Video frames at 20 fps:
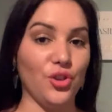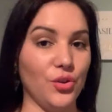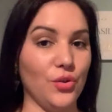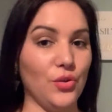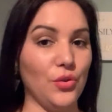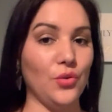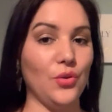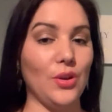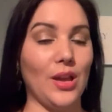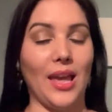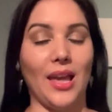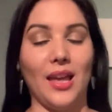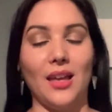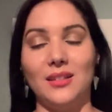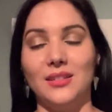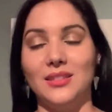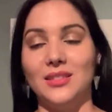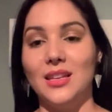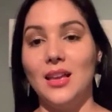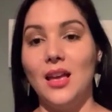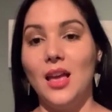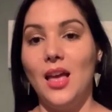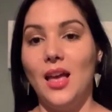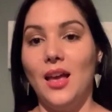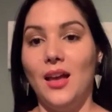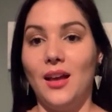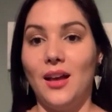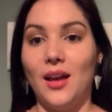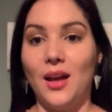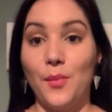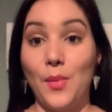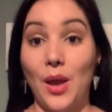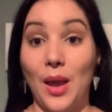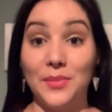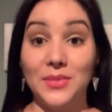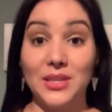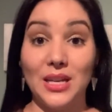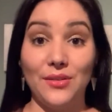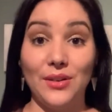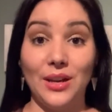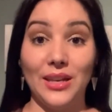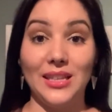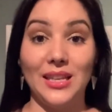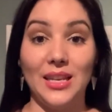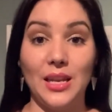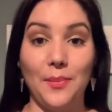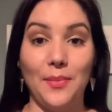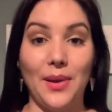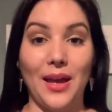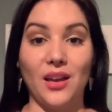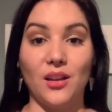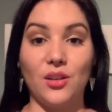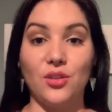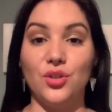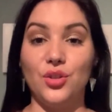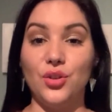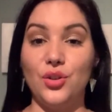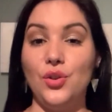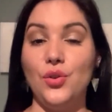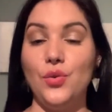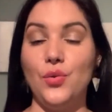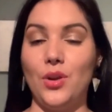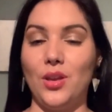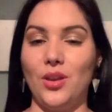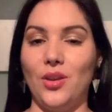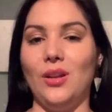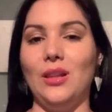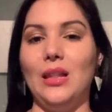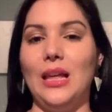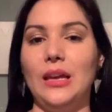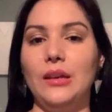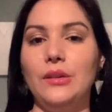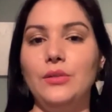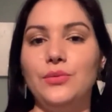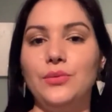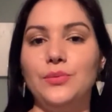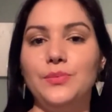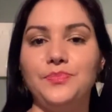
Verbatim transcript: you, and um, I'm directing it back to you in your life.